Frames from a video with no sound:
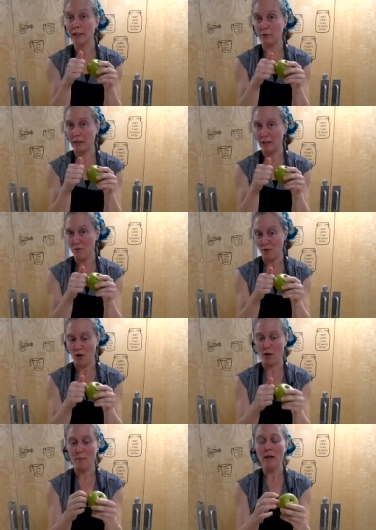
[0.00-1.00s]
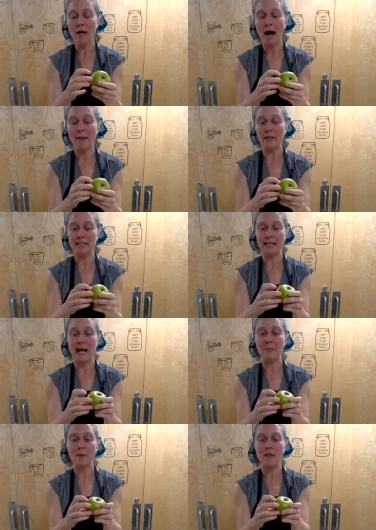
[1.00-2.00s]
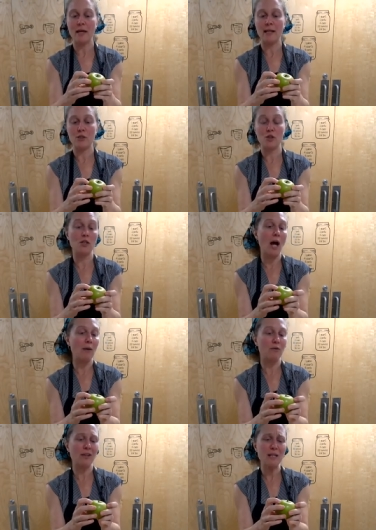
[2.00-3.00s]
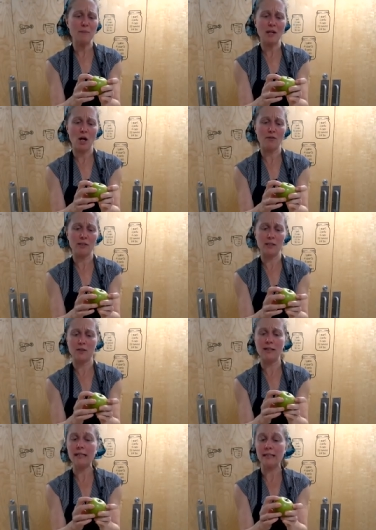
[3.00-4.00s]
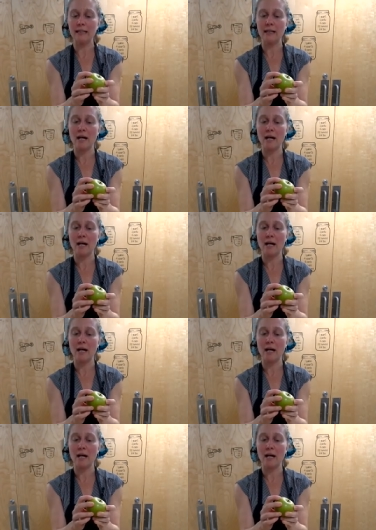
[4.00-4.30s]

really firm. It's an apple that should not really be harvested or eaten